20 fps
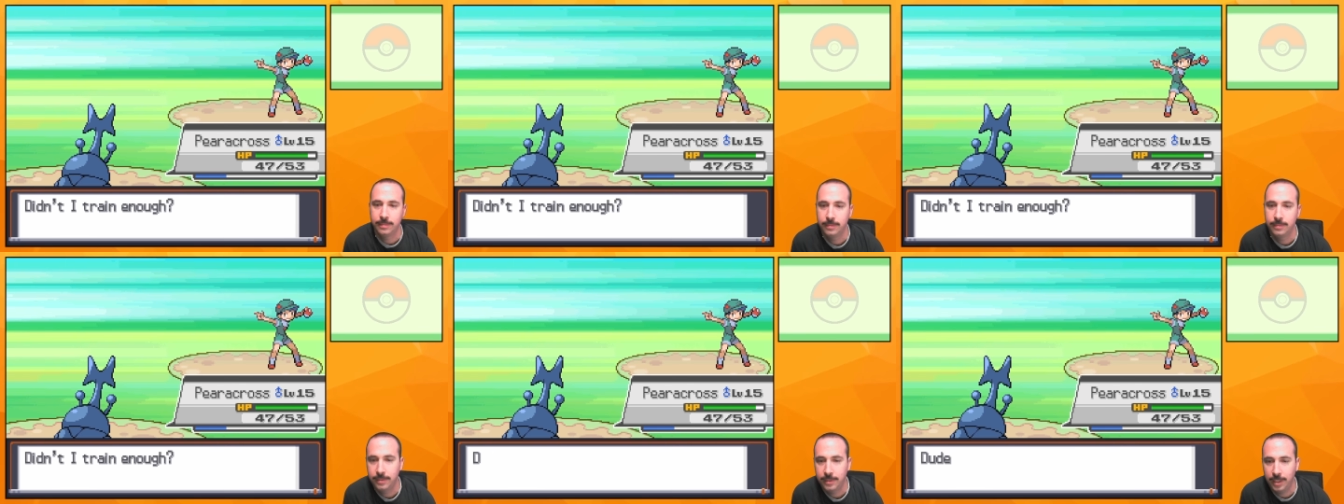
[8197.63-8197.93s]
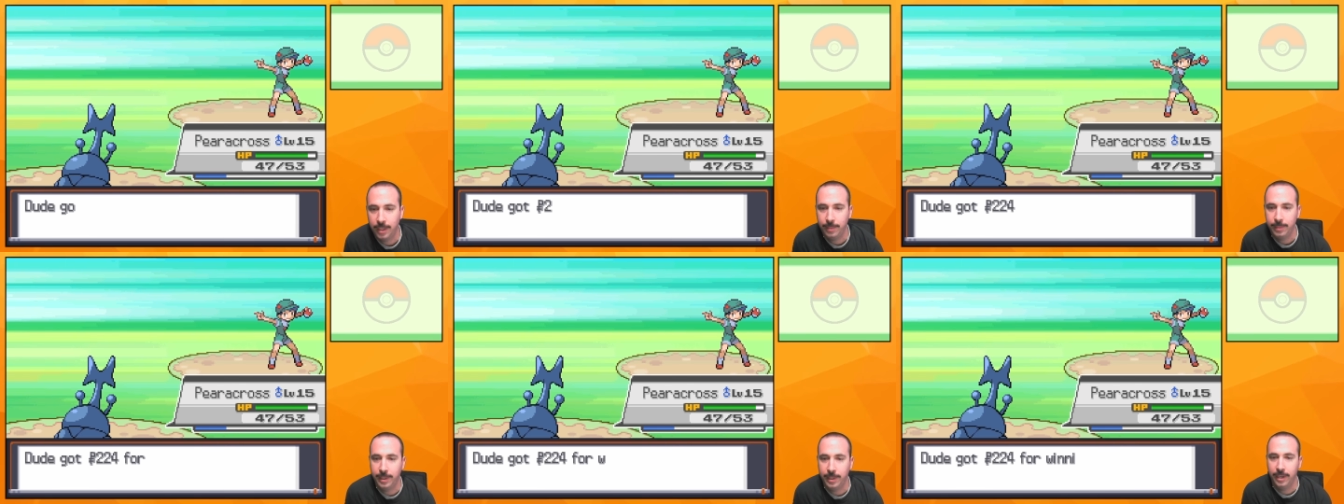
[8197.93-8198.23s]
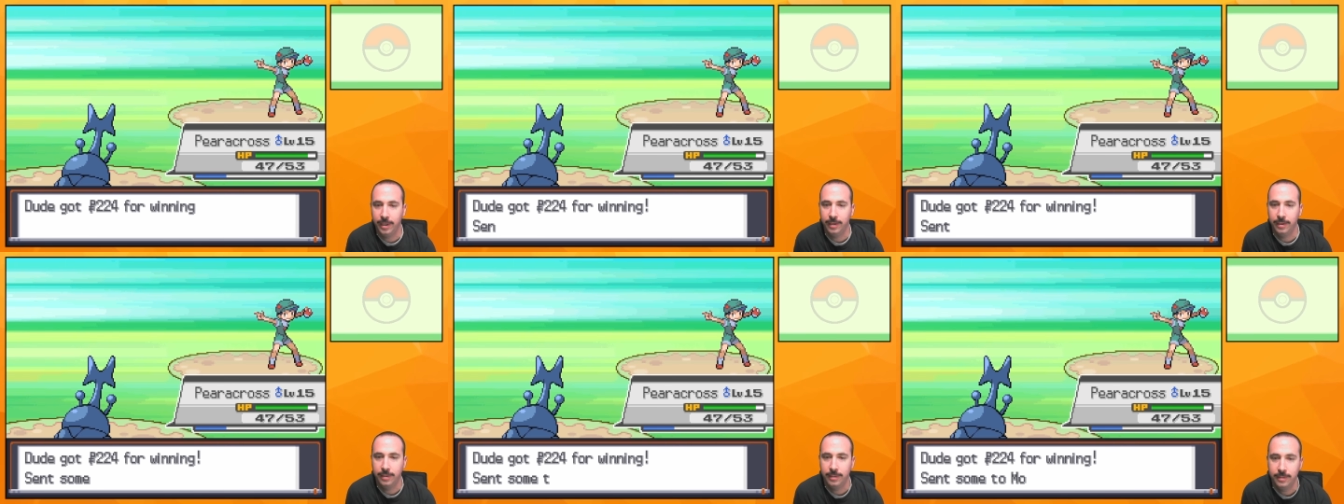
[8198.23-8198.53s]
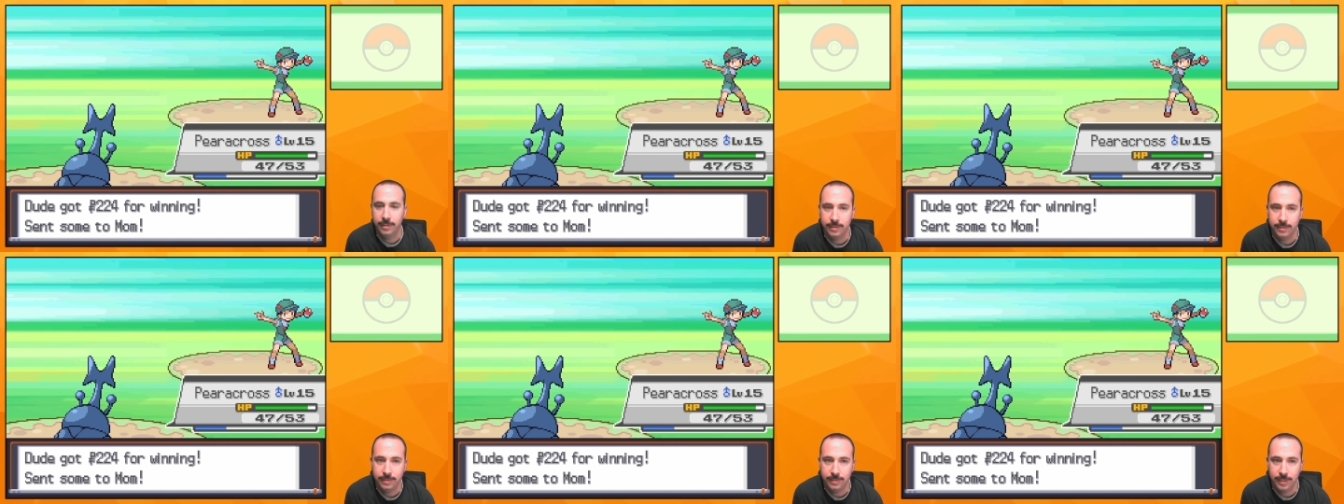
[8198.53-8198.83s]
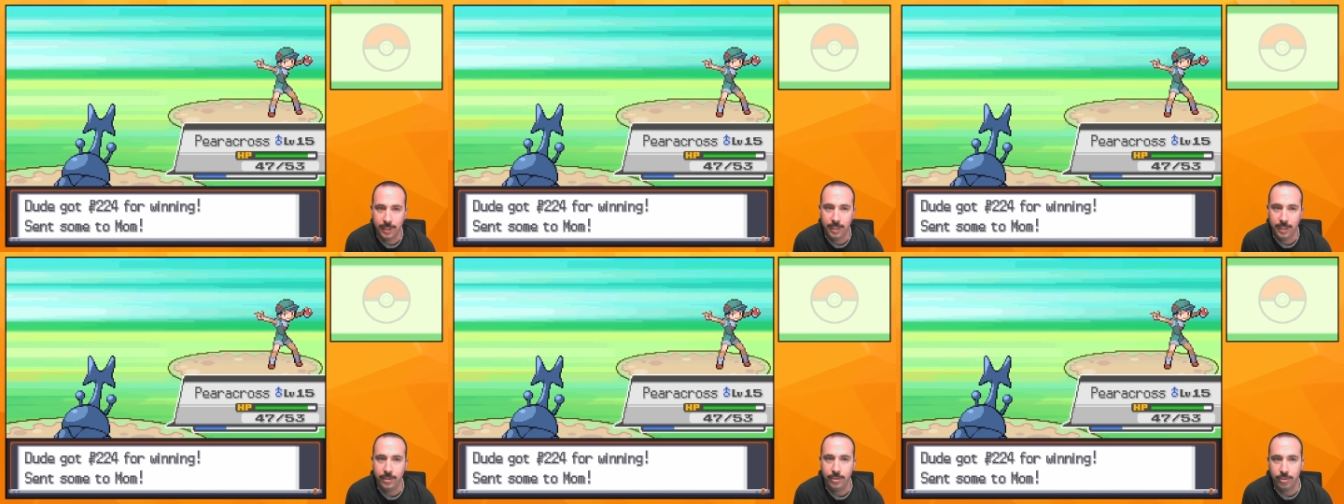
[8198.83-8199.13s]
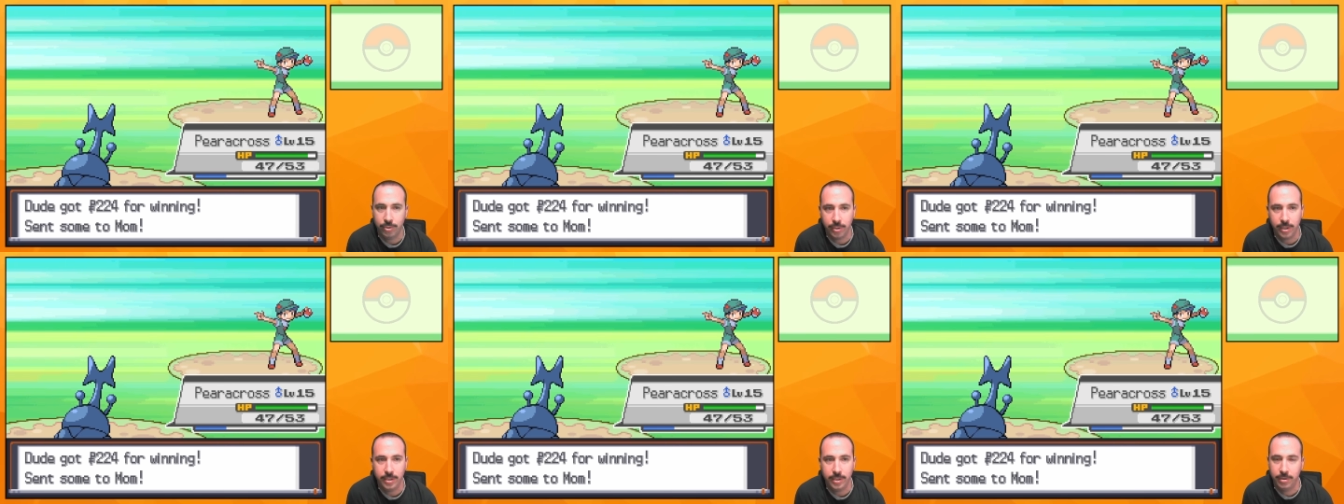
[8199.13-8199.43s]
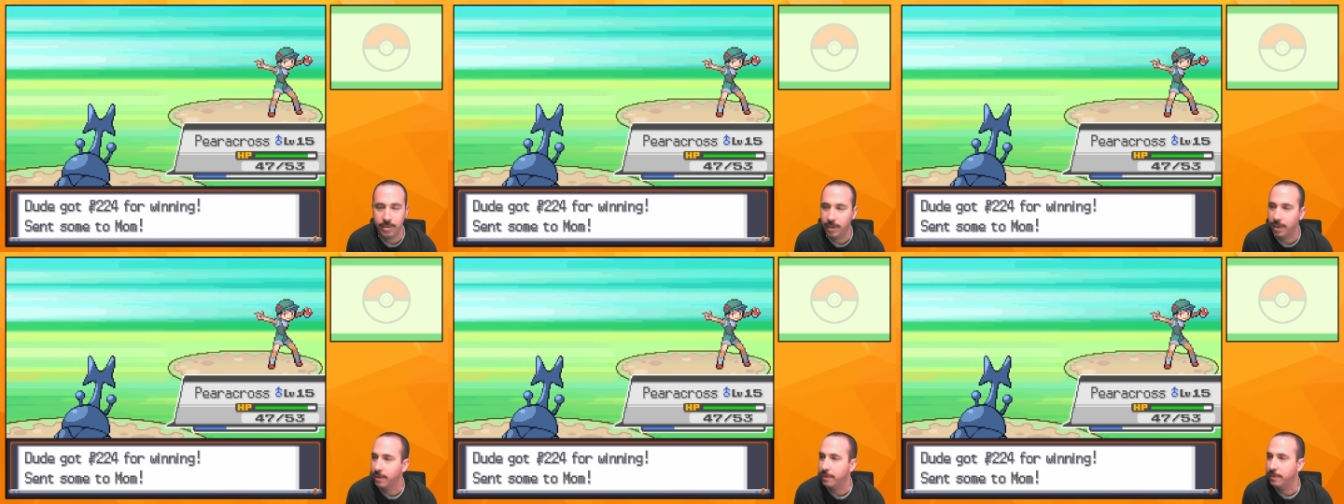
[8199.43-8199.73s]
Not bad. No, you train your duck